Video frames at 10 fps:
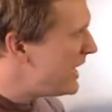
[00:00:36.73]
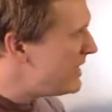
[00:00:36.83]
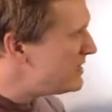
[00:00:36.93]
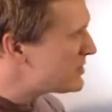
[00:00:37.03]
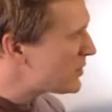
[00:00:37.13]

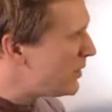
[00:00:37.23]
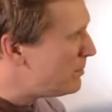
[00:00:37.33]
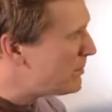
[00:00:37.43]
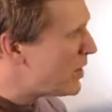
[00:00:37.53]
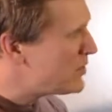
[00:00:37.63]
and then
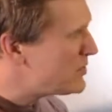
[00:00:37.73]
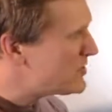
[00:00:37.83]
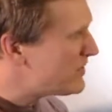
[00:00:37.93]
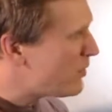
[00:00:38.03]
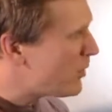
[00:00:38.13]
scroll
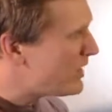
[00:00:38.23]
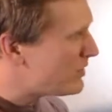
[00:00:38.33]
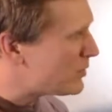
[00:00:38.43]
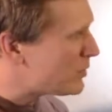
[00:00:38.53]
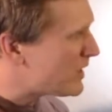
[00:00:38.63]
most of the way
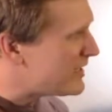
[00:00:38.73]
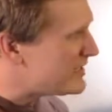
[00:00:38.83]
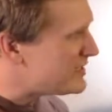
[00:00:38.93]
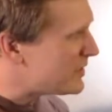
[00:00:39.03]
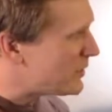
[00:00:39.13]
to the
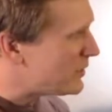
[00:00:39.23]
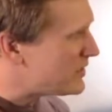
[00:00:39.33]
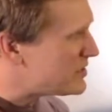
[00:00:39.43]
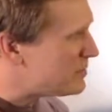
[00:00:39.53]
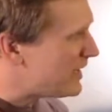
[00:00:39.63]
right until we
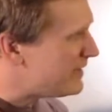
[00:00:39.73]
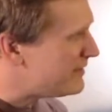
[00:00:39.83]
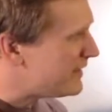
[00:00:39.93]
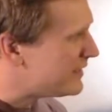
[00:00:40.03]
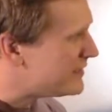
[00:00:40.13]
reach My
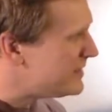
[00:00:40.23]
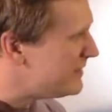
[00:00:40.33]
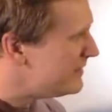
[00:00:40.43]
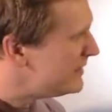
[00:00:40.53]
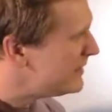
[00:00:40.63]
Fire
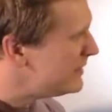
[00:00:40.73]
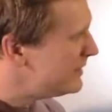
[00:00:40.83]
TV.